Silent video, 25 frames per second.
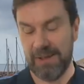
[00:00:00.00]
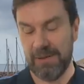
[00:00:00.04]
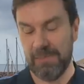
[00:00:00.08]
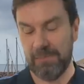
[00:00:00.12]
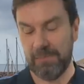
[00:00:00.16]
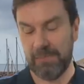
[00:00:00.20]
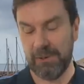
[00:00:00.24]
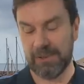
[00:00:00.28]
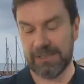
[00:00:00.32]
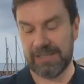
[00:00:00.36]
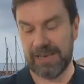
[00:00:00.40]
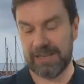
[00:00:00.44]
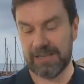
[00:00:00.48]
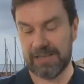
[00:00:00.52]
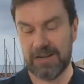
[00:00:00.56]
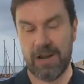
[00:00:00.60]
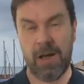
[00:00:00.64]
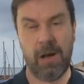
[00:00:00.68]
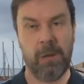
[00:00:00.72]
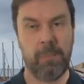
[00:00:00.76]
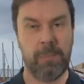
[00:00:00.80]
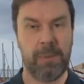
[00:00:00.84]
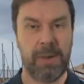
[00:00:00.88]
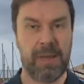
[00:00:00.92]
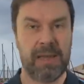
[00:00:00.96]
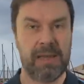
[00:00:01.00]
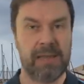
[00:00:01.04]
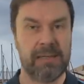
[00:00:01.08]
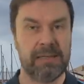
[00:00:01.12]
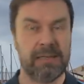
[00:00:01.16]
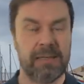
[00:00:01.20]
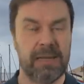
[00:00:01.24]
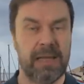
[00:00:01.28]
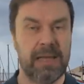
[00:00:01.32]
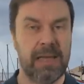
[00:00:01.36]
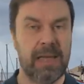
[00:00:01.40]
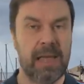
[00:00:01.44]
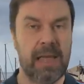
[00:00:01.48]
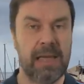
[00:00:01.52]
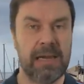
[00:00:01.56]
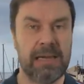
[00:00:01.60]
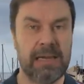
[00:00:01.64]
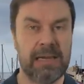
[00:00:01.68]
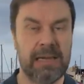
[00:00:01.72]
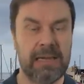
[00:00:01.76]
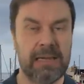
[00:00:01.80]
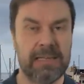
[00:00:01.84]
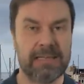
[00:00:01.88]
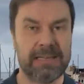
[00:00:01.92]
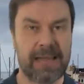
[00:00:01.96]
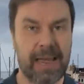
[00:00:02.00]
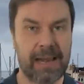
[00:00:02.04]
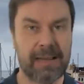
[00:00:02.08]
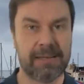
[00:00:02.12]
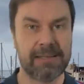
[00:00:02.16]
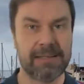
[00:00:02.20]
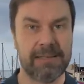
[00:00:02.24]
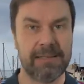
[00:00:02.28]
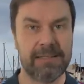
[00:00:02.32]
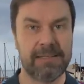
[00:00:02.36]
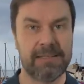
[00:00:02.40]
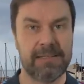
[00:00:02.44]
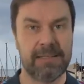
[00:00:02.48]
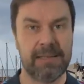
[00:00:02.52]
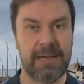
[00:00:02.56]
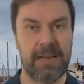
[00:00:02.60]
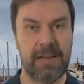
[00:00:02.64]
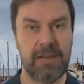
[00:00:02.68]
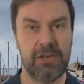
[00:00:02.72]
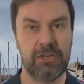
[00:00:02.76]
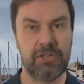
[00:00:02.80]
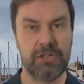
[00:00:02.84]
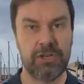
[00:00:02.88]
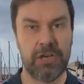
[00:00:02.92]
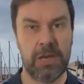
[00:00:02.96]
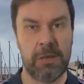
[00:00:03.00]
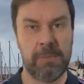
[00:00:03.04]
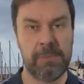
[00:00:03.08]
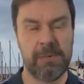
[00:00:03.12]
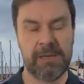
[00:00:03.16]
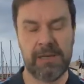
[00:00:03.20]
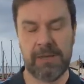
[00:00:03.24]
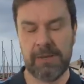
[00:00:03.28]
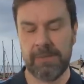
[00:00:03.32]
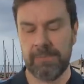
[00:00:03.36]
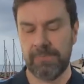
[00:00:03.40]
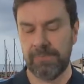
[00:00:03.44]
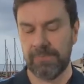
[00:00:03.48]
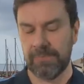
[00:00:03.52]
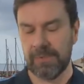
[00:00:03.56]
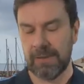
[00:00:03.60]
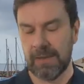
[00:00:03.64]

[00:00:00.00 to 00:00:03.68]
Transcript: but has not paid any taxes in Germany.